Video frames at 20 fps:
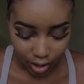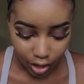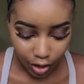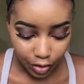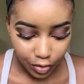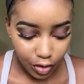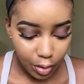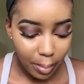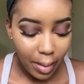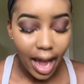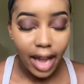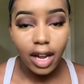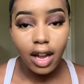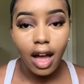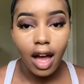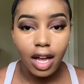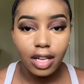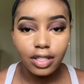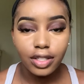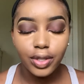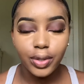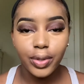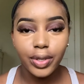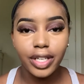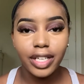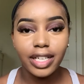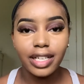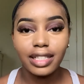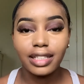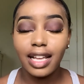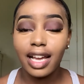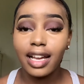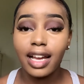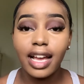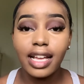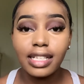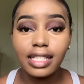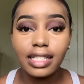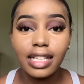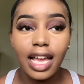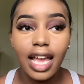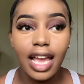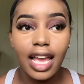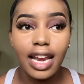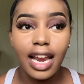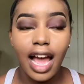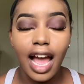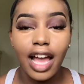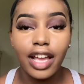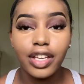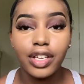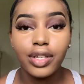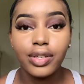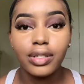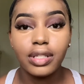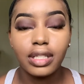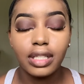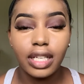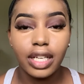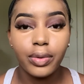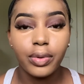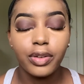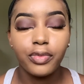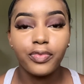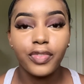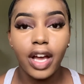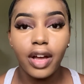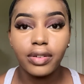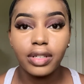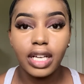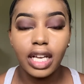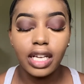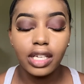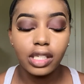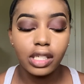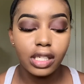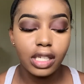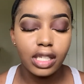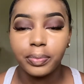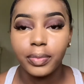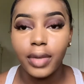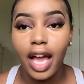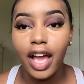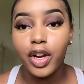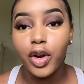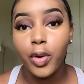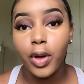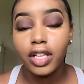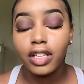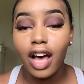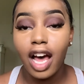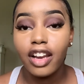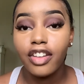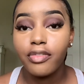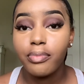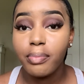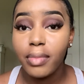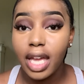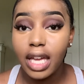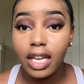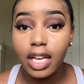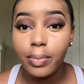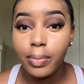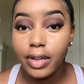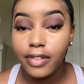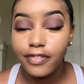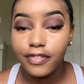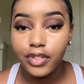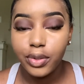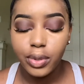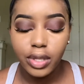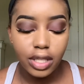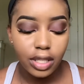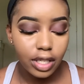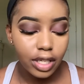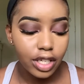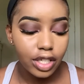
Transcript: for my contour, like I said, I use liquid foundation. I know a lot of makeup influencers